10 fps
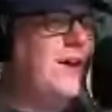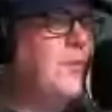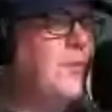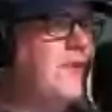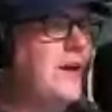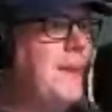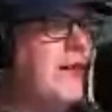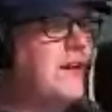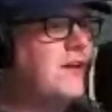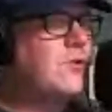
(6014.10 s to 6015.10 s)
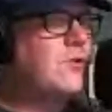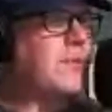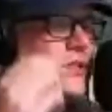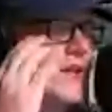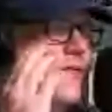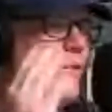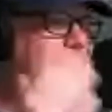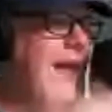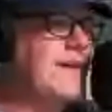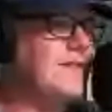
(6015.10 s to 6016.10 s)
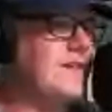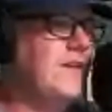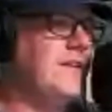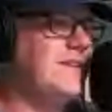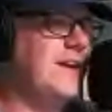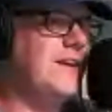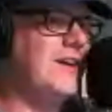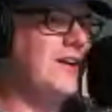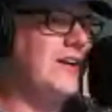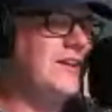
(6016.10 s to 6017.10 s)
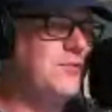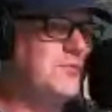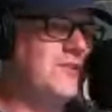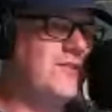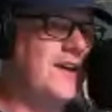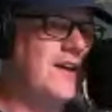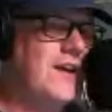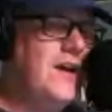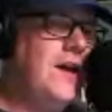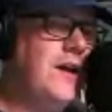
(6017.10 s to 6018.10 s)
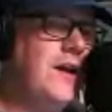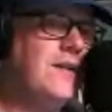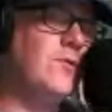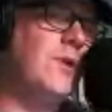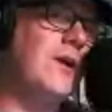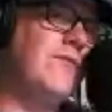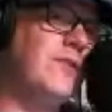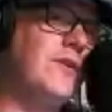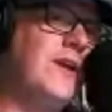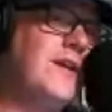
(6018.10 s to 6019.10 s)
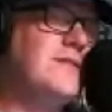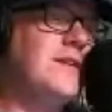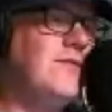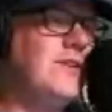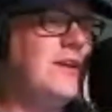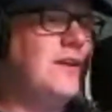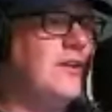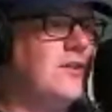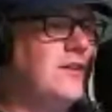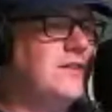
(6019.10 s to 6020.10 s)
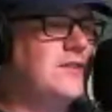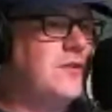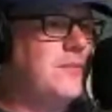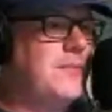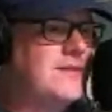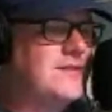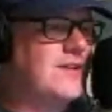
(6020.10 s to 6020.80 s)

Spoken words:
And I was like, man, could you imagine like if we accidentally stayed there and then we're just like, yeah, let's go out for a nice evening, let's go to the Mexican